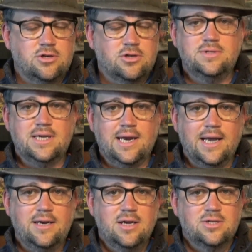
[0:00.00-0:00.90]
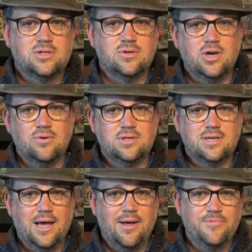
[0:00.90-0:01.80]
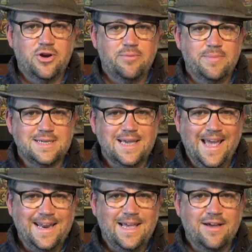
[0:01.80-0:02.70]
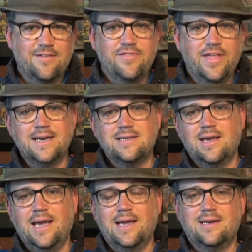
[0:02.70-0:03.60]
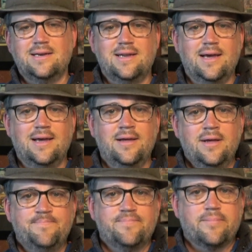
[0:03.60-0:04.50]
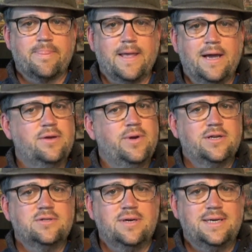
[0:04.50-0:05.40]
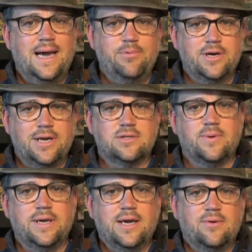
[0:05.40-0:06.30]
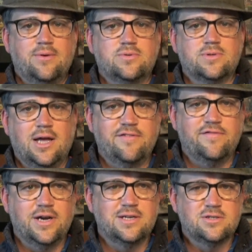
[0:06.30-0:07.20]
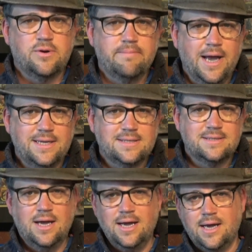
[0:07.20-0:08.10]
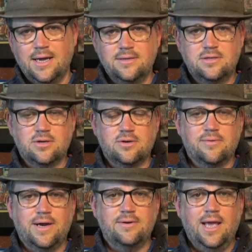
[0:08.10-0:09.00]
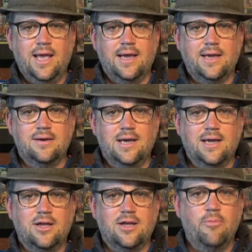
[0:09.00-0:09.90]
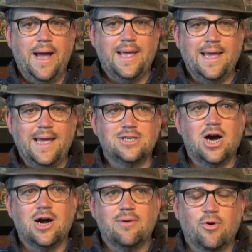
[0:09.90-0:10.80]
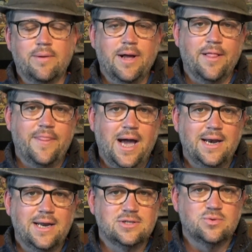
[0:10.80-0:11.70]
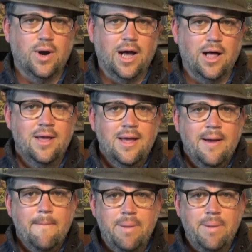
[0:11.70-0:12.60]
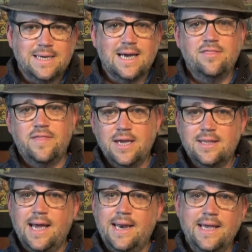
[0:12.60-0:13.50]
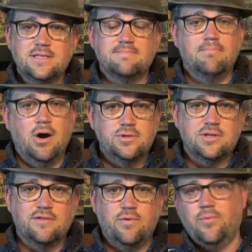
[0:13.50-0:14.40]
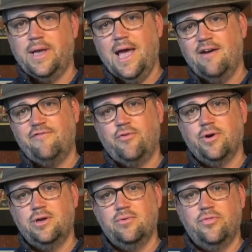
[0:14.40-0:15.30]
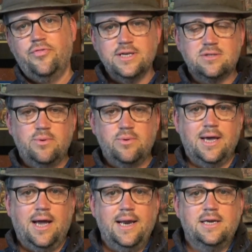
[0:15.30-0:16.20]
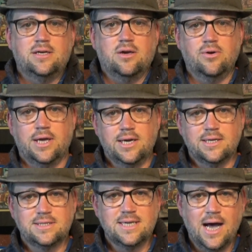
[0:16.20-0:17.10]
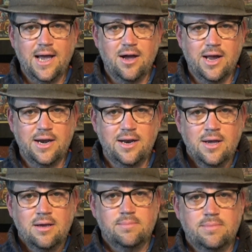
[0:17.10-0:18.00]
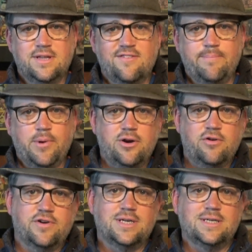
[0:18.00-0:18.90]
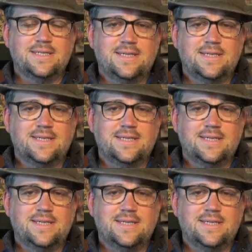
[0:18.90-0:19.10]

or Tuesday night, so don't miss any of that. And then we also had Dapper Day this weekend, which was a lot of fun. So we might turn around and go back and talk more about that as well. But I think that is most of what we have for you this week. I need to go get a tie on, zip on over to